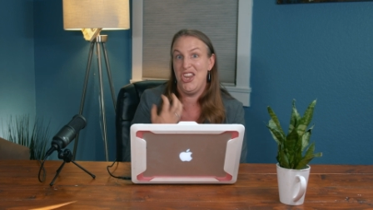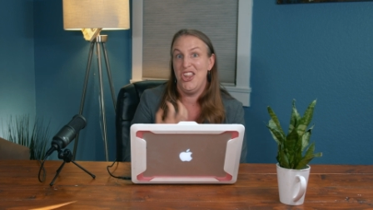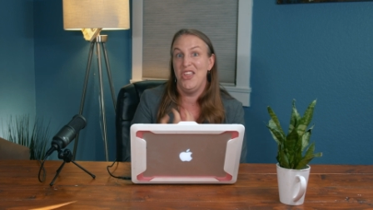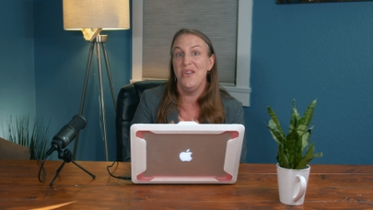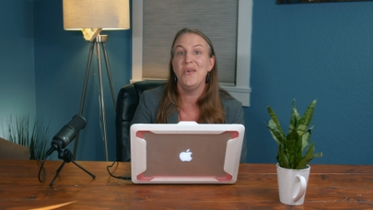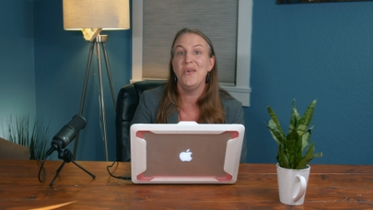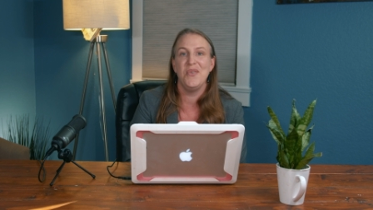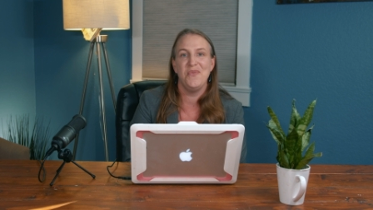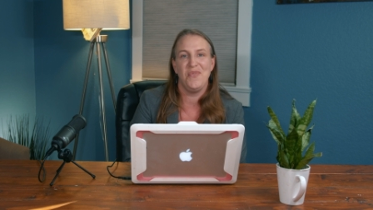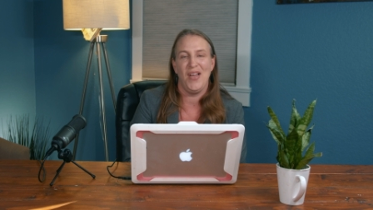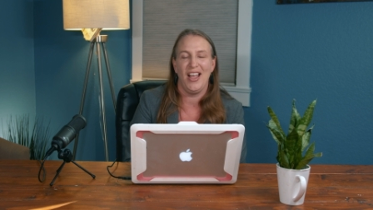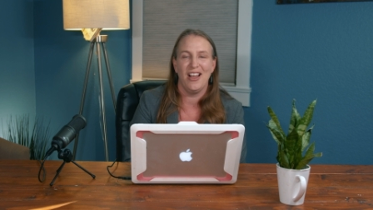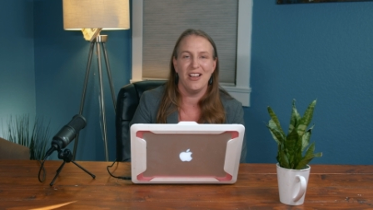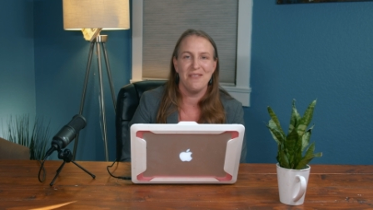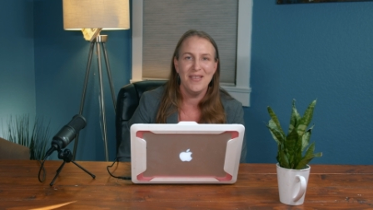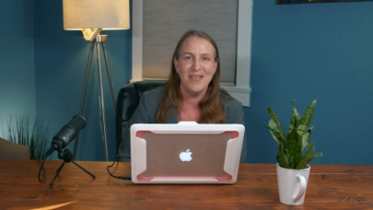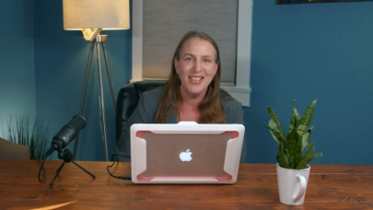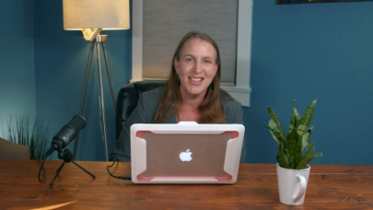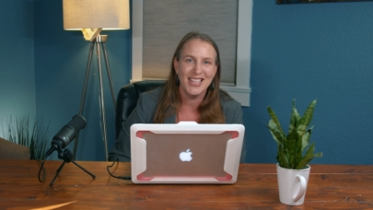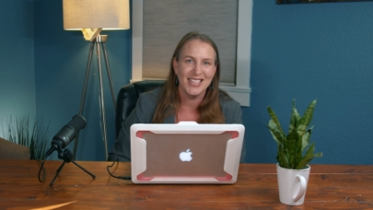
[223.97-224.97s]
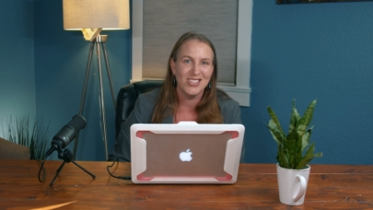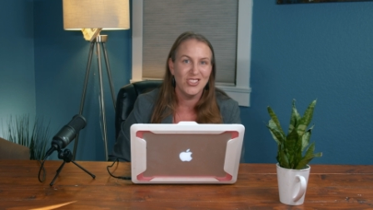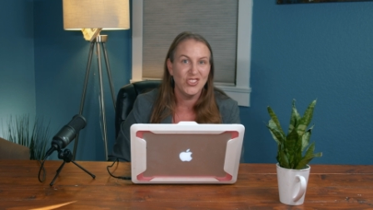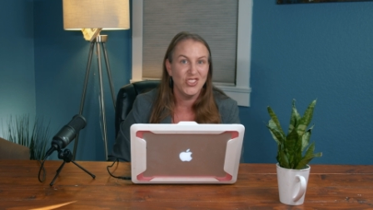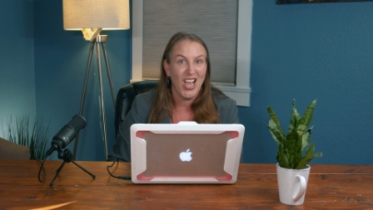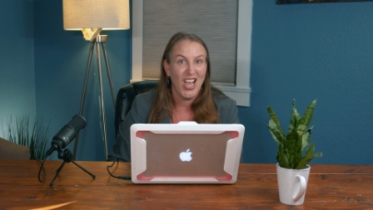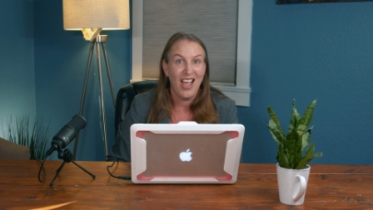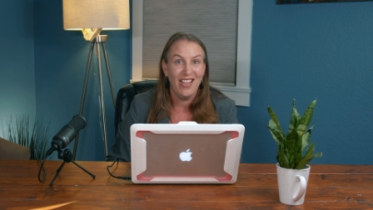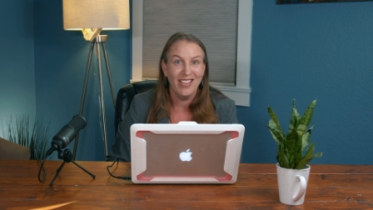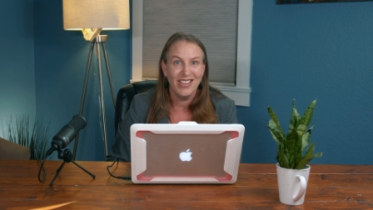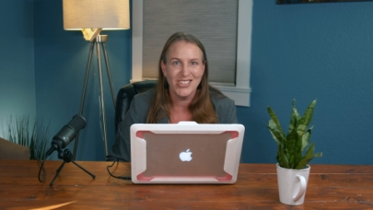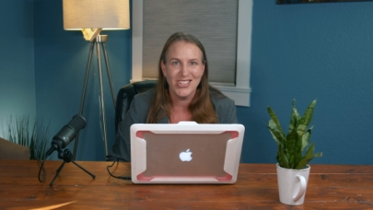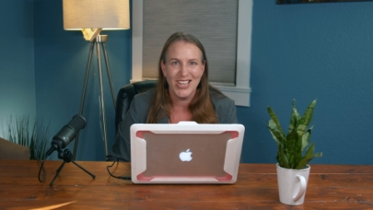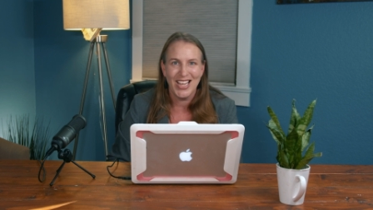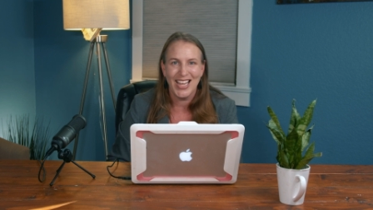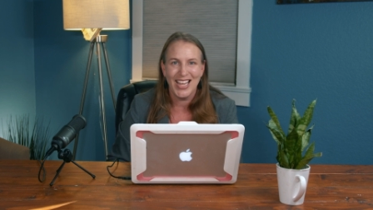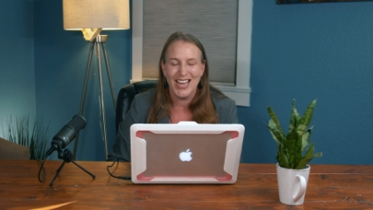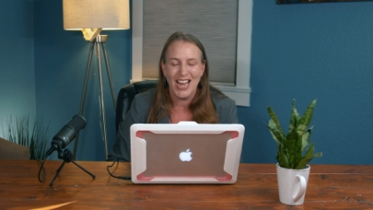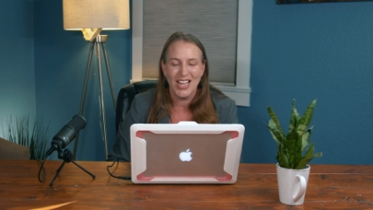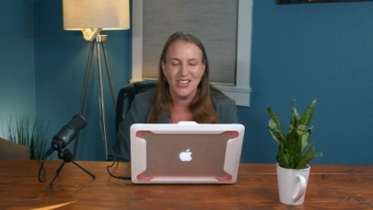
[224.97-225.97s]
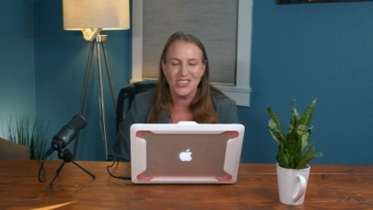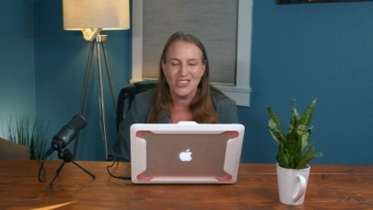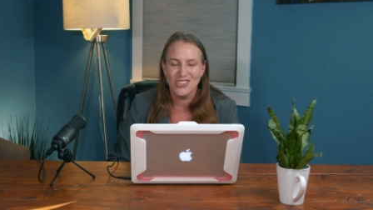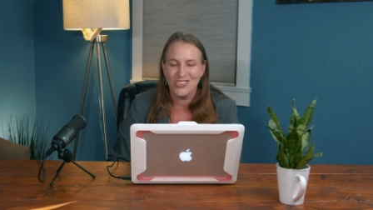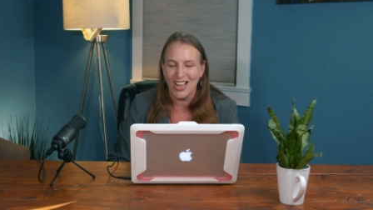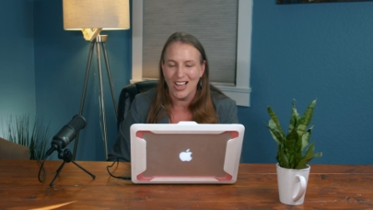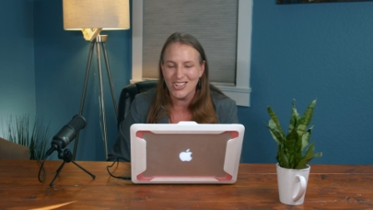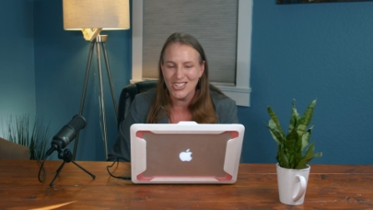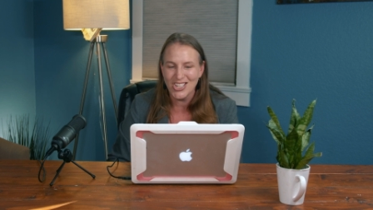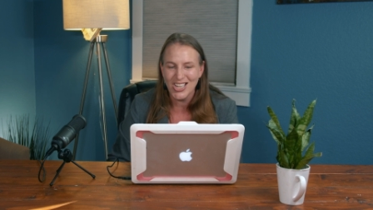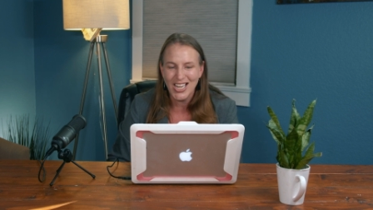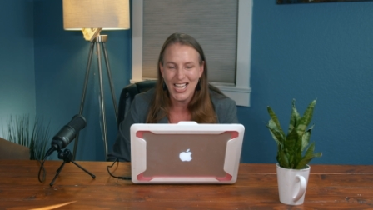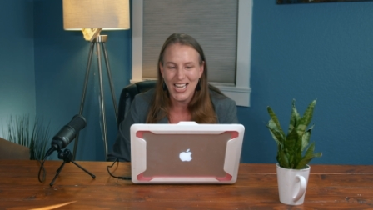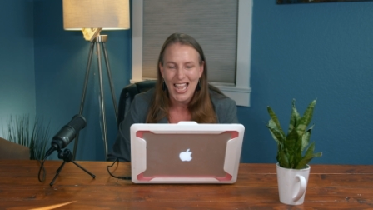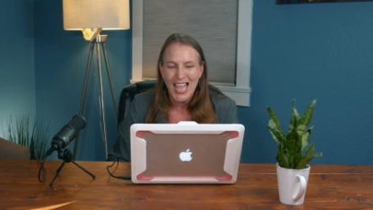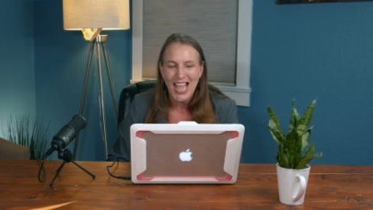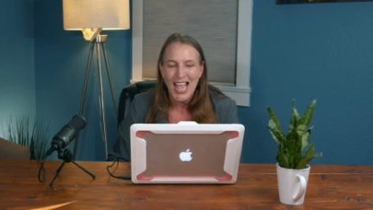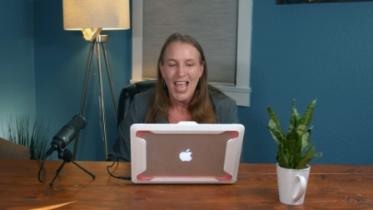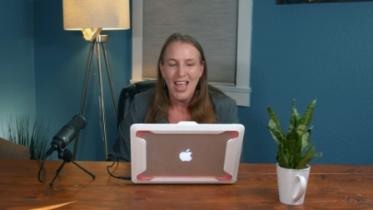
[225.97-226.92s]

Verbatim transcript: new environment that's challenging and unstructured.